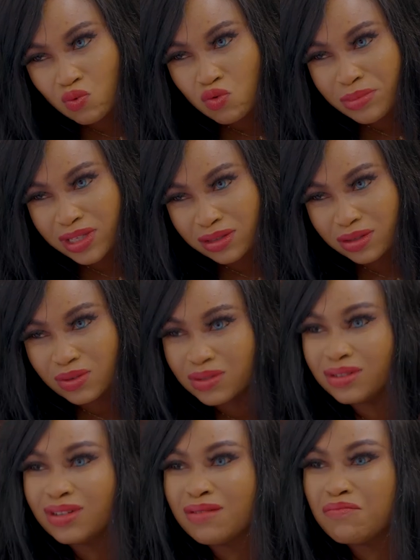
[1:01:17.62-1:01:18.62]
woman's
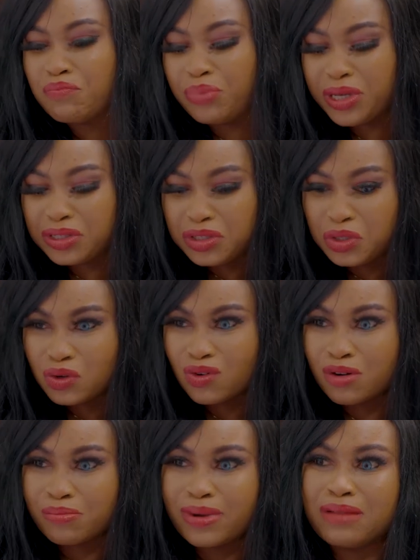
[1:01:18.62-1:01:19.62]
son picked you
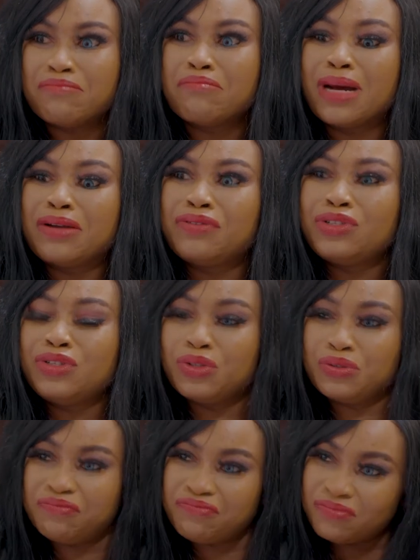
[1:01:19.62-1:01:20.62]
up and married
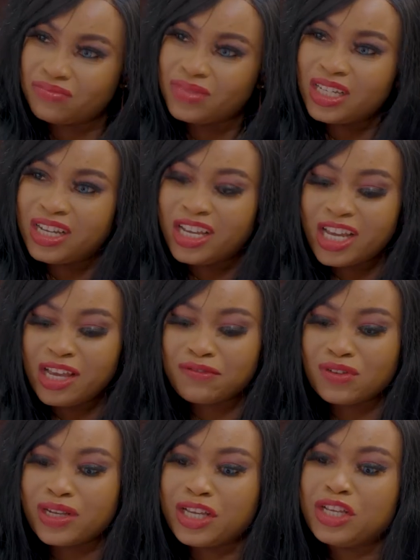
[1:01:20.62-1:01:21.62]
you. If
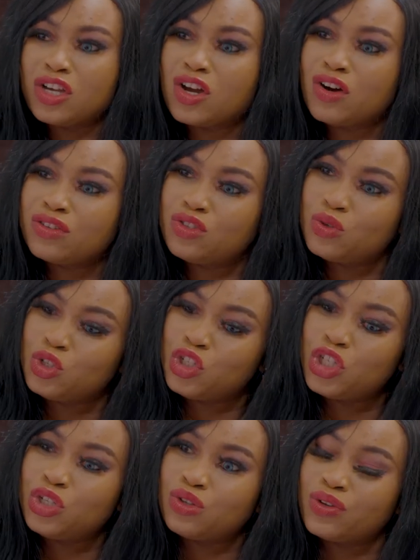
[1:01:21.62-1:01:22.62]
not that he caught you
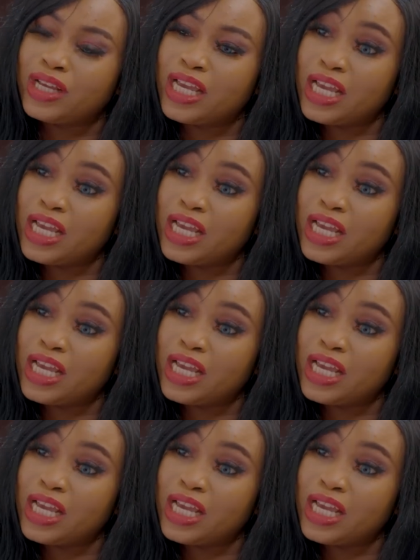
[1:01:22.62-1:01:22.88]
cheating on